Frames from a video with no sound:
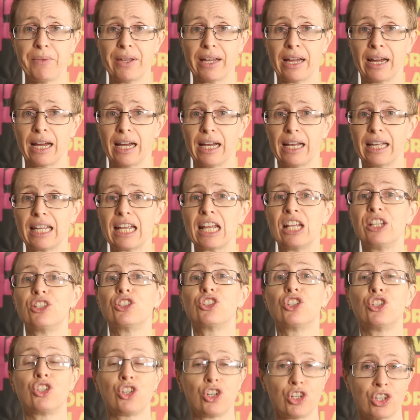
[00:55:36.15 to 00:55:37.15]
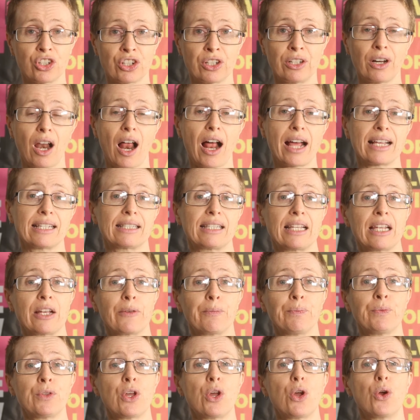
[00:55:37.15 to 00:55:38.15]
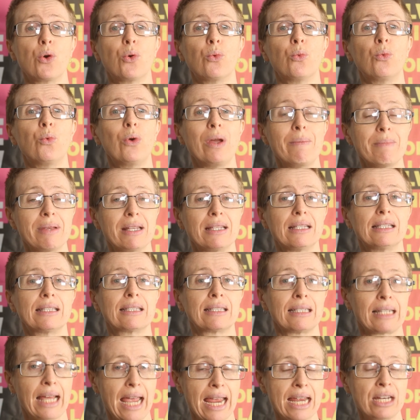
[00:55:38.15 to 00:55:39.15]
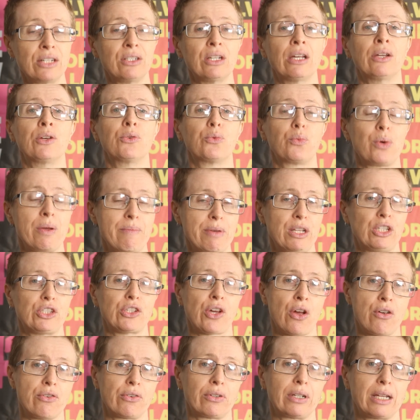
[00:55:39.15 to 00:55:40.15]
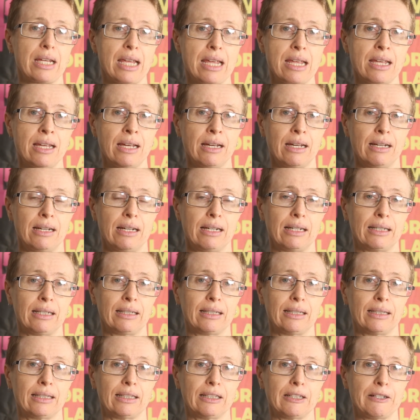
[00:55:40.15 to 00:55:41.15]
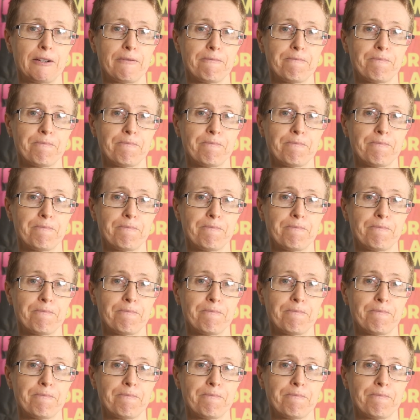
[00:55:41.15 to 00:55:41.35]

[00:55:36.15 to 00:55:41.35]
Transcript: uh, institutionalizing women's led and women's only uh,